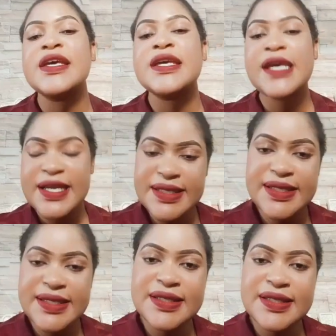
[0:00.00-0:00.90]

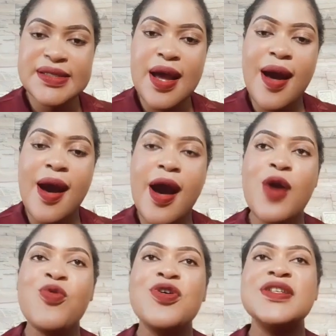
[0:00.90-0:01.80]
Yes,
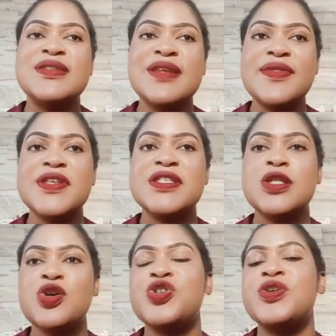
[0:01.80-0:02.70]
I won't say this
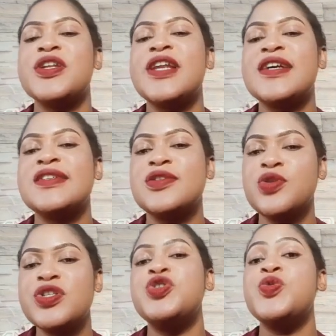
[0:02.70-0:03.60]
lotion does
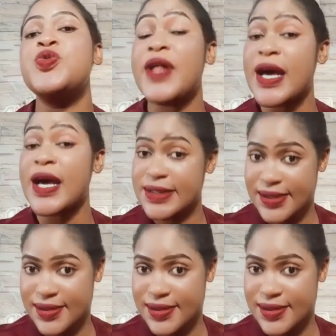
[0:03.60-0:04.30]
not do that.